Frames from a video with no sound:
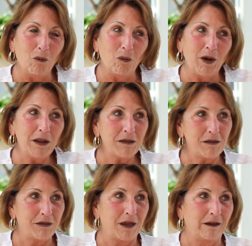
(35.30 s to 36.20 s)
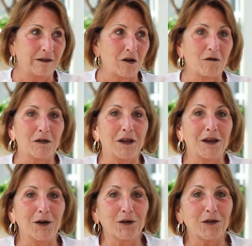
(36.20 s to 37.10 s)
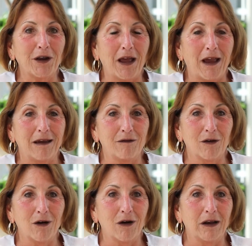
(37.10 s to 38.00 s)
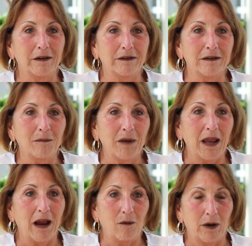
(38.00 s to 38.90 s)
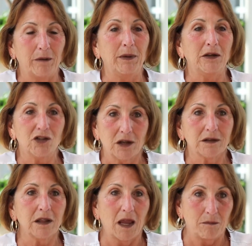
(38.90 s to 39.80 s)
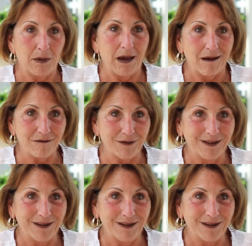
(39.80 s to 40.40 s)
One of the things over the years that I have heard is someday I want to be just like Bev.